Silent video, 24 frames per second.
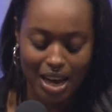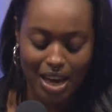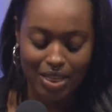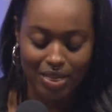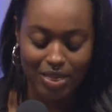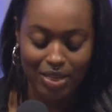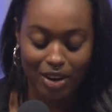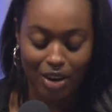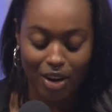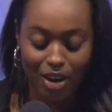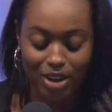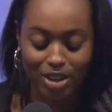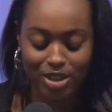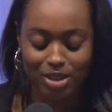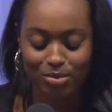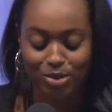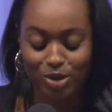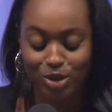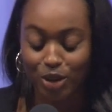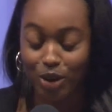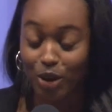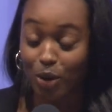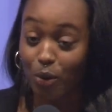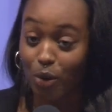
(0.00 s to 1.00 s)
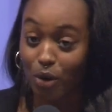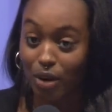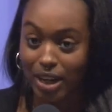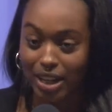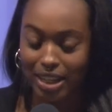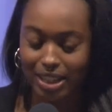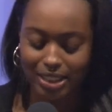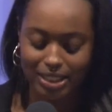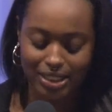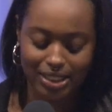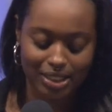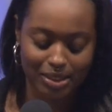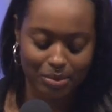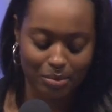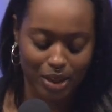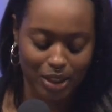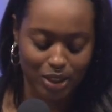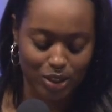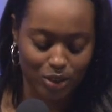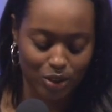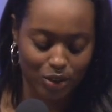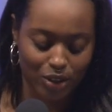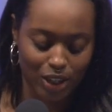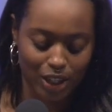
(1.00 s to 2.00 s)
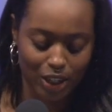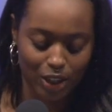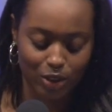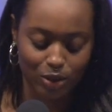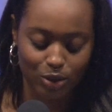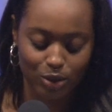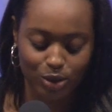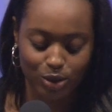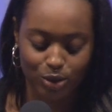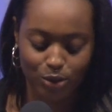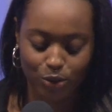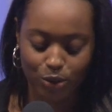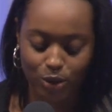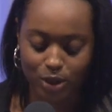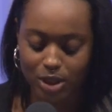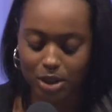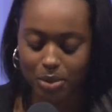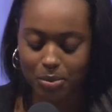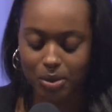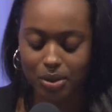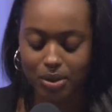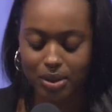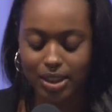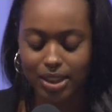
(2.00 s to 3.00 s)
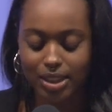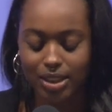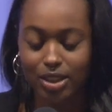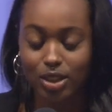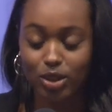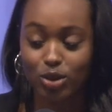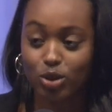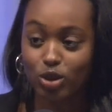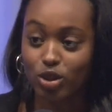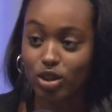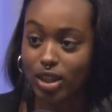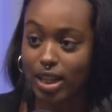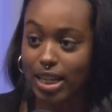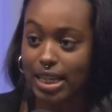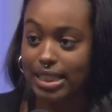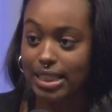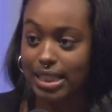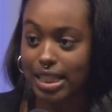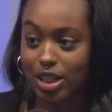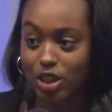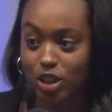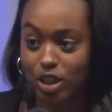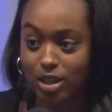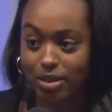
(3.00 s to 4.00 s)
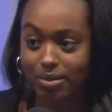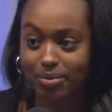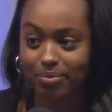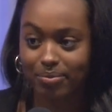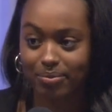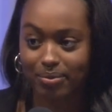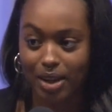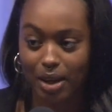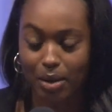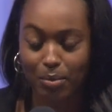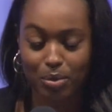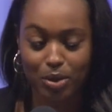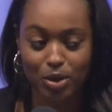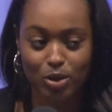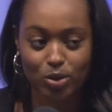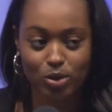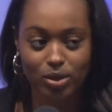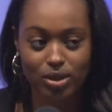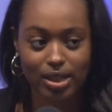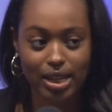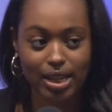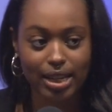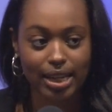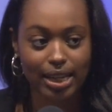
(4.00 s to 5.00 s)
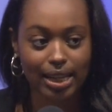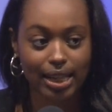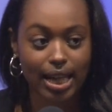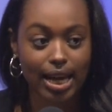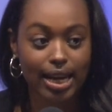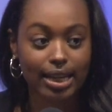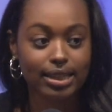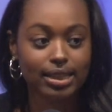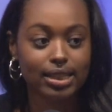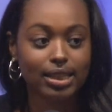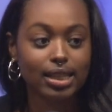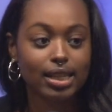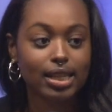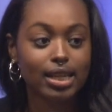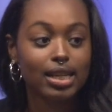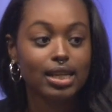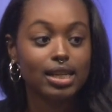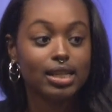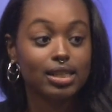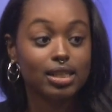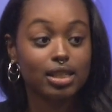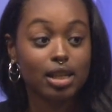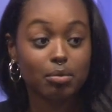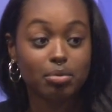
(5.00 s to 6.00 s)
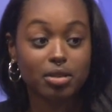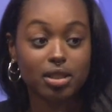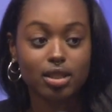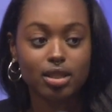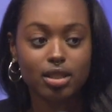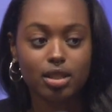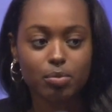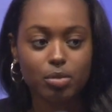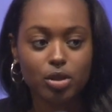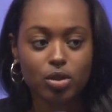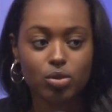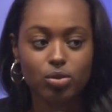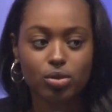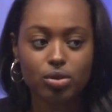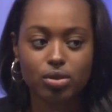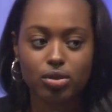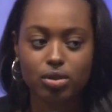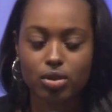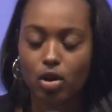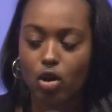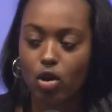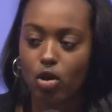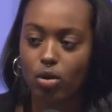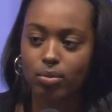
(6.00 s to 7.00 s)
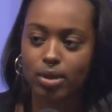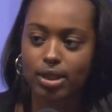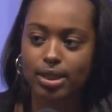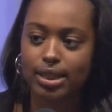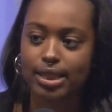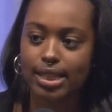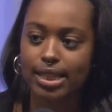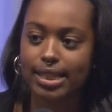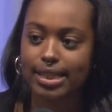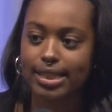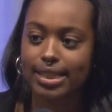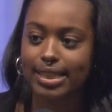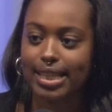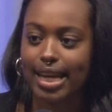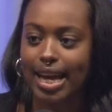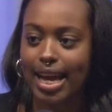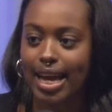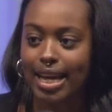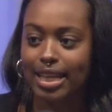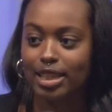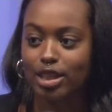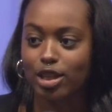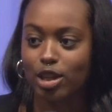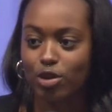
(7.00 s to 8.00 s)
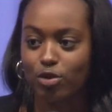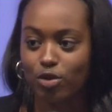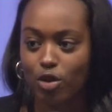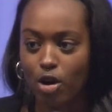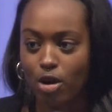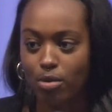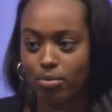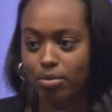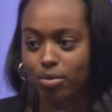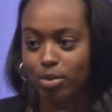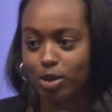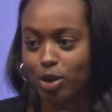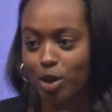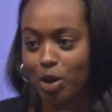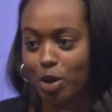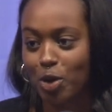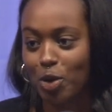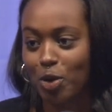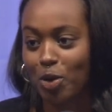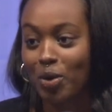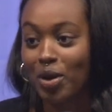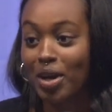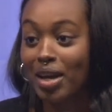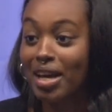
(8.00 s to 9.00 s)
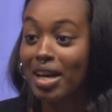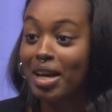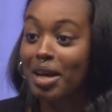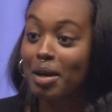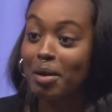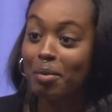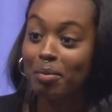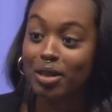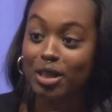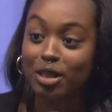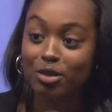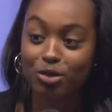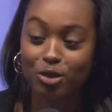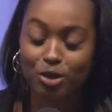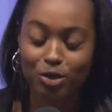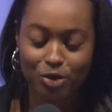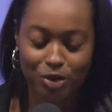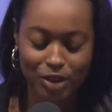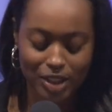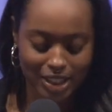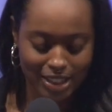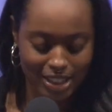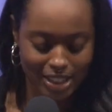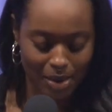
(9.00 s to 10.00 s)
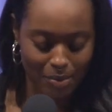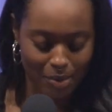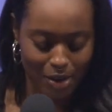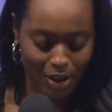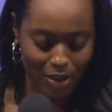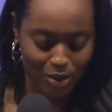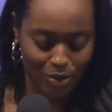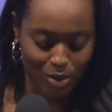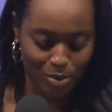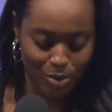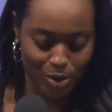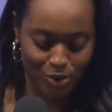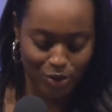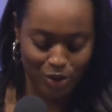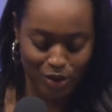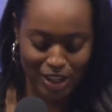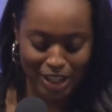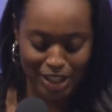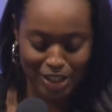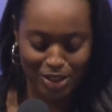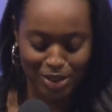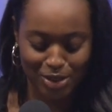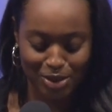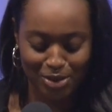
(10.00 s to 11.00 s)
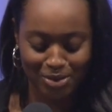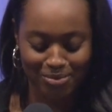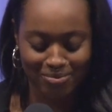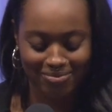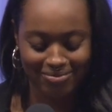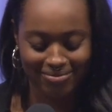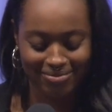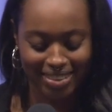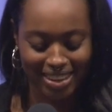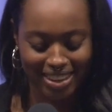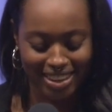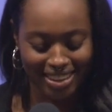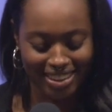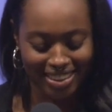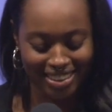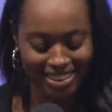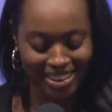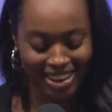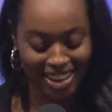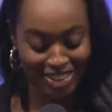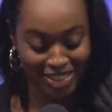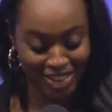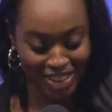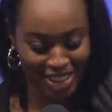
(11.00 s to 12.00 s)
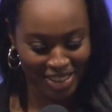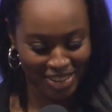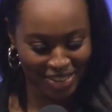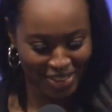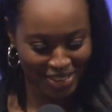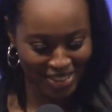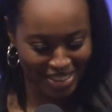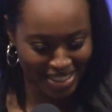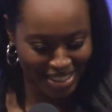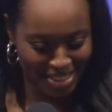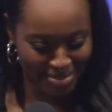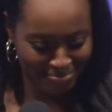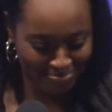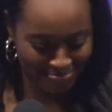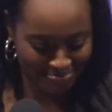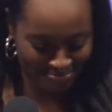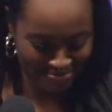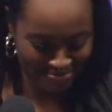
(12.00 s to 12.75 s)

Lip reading: there are some trigger warnings. My story includes forcible institutionalization, abuse and neglect, substance abuse, homelessness, and self-harm. So please feel free to step out of the room if you need to, and I'll try to do the same.